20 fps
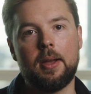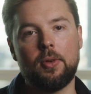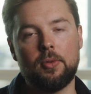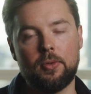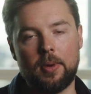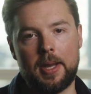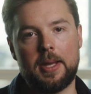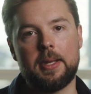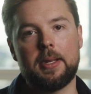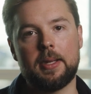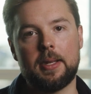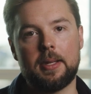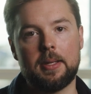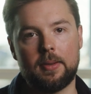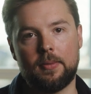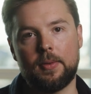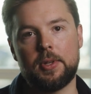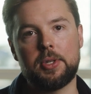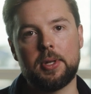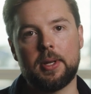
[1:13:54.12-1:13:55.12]
graded
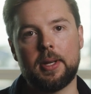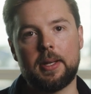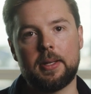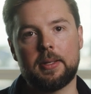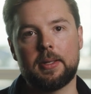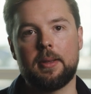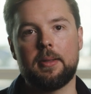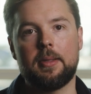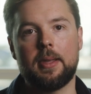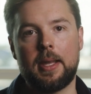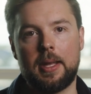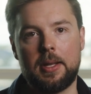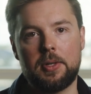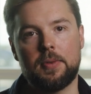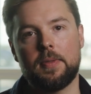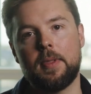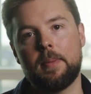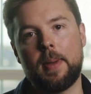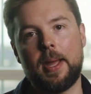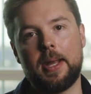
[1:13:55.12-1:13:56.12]
individually so that
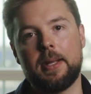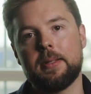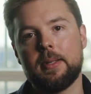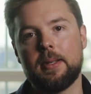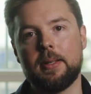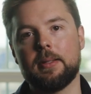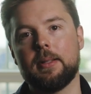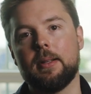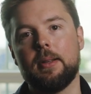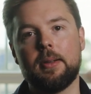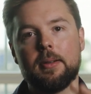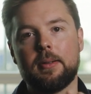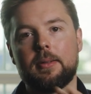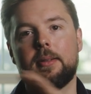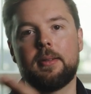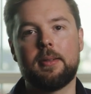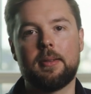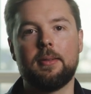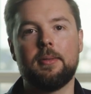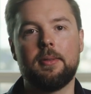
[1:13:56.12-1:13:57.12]
each of the paintings
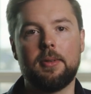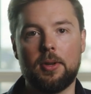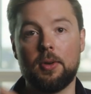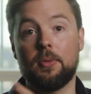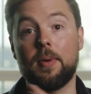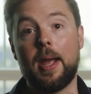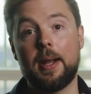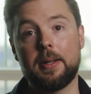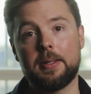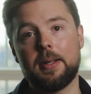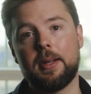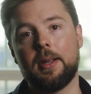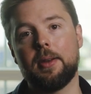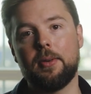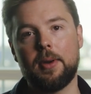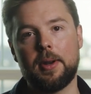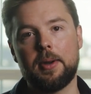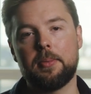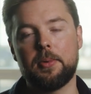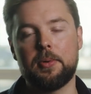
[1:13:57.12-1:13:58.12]
looks correct and
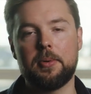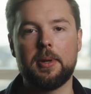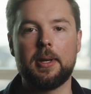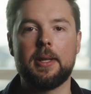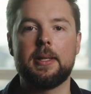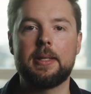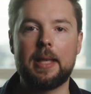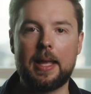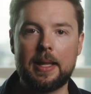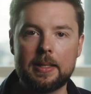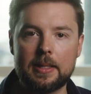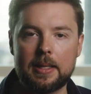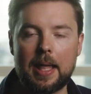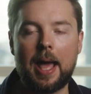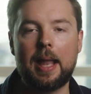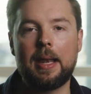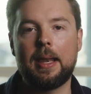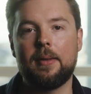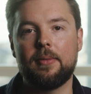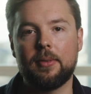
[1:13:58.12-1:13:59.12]
incredible and it's, it's
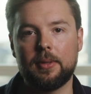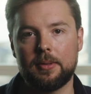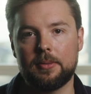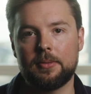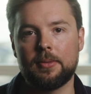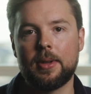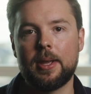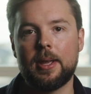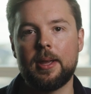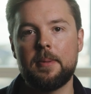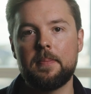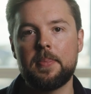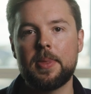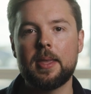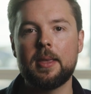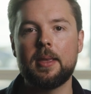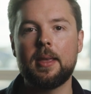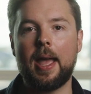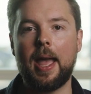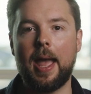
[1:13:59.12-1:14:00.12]
that level of
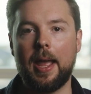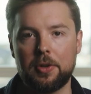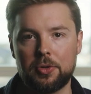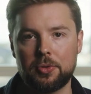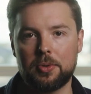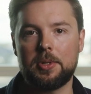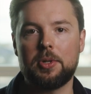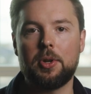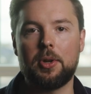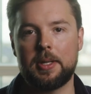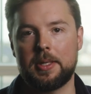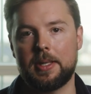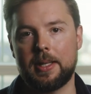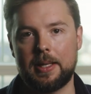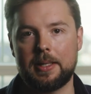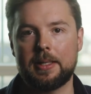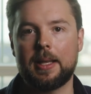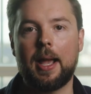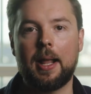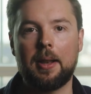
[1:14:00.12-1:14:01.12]
extra
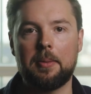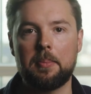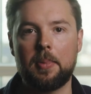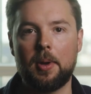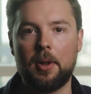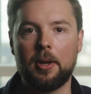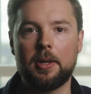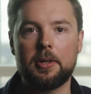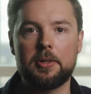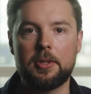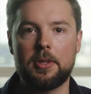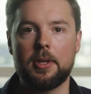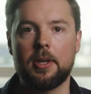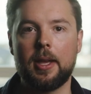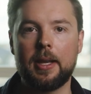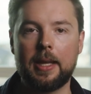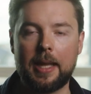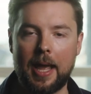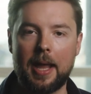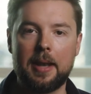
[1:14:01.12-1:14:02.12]
detail and polish
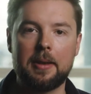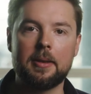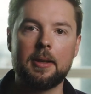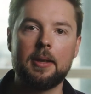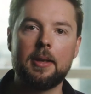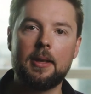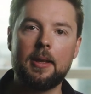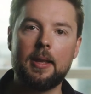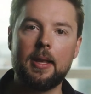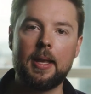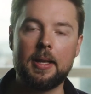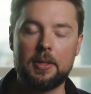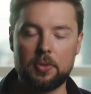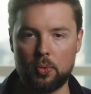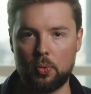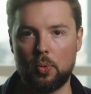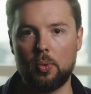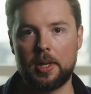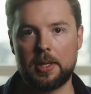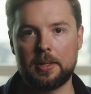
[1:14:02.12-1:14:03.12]
that again is
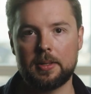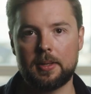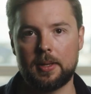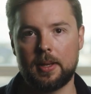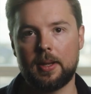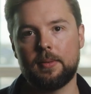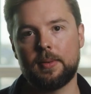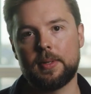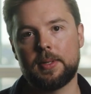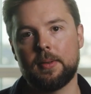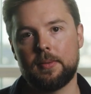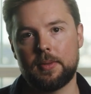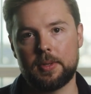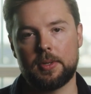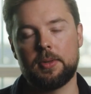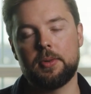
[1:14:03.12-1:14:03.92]
all in service of the